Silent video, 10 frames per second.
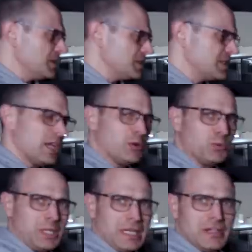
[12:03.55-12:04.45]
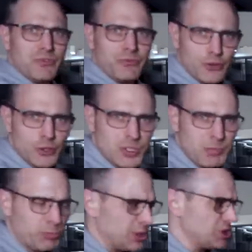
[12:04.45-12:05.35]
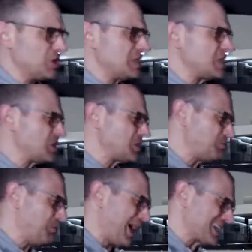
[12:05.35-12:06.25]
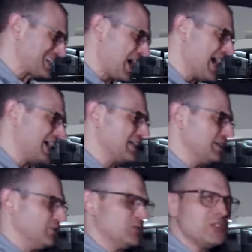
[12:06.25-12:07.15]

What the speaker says: Steering wheel, first impression, spectacular.